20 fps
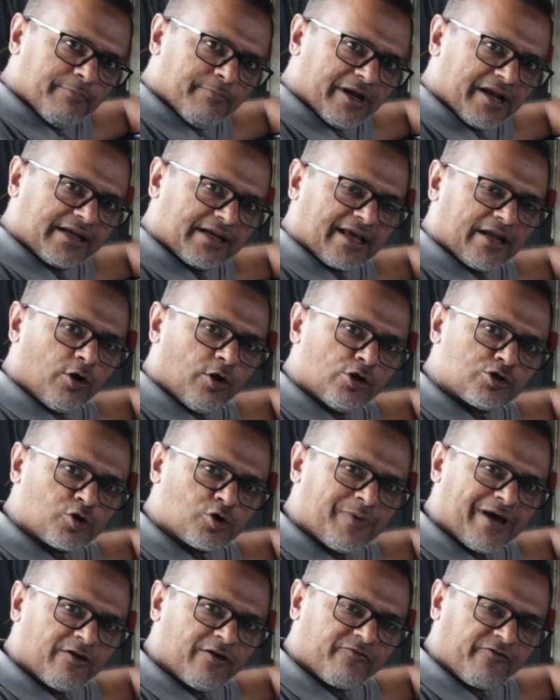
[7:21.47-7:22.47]
but it can
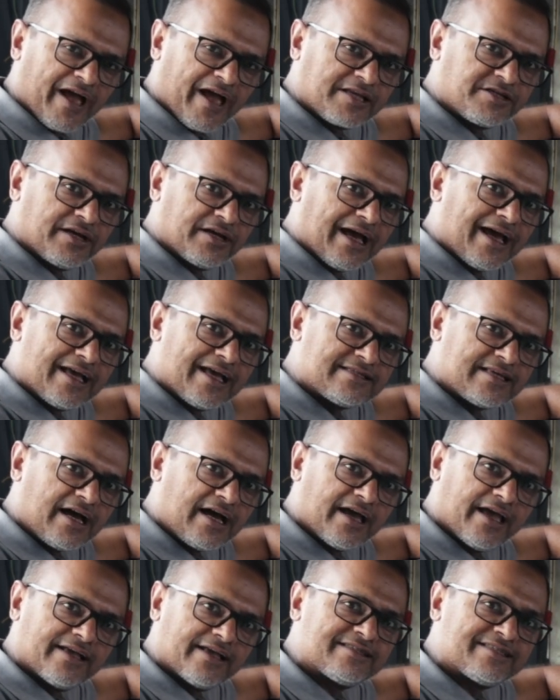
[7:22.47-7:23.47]
also manufacture as
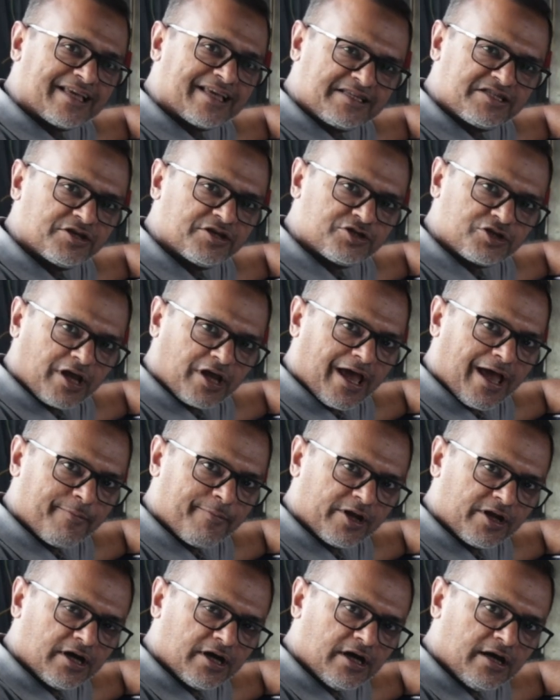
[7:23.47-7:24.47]
high as 6-inch
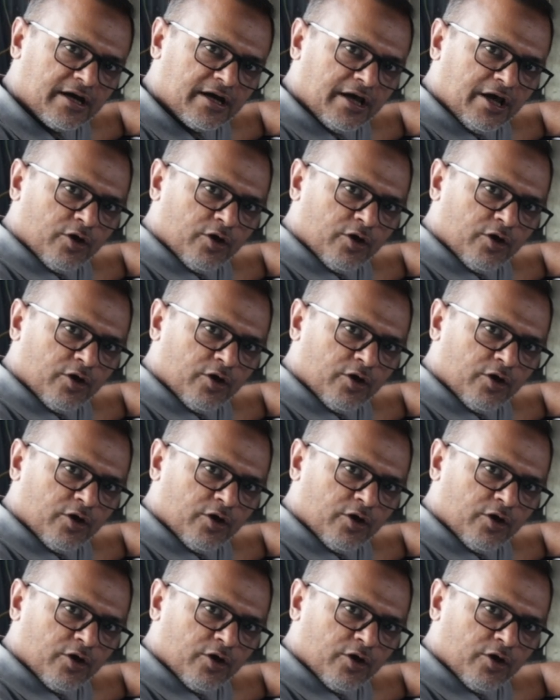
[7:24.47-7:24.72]
diameter,